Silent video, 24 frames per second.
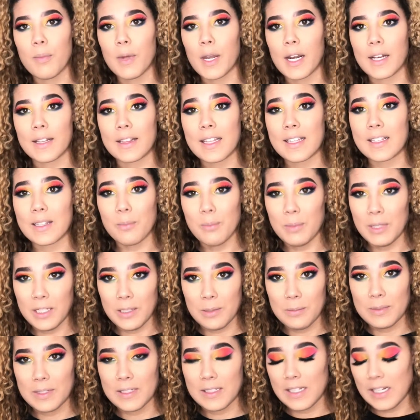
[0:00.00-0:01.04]
but I think the
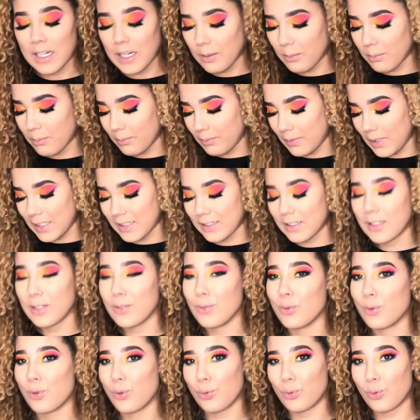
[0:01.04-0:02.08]
medium to deep is a
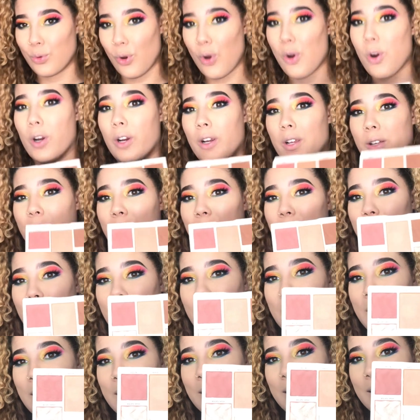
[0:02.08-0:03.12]
little too dark,
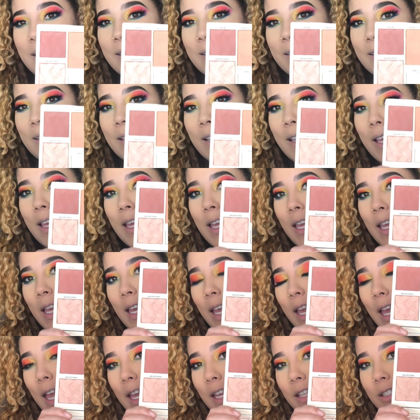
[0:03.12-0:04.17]
because
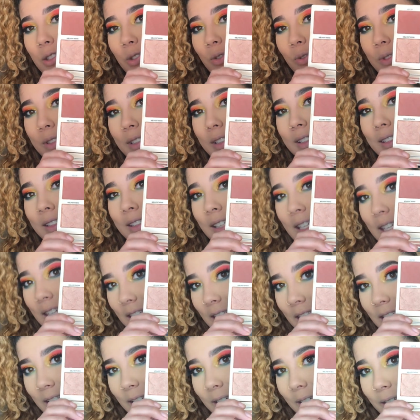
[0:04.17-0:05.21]
as you can
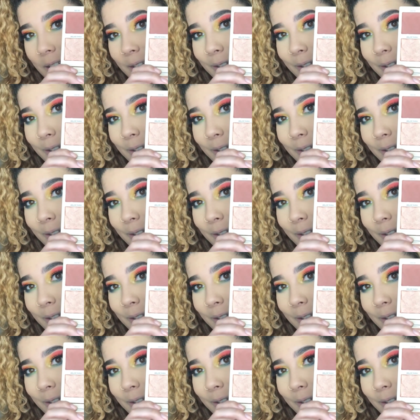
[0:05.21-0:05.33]
see,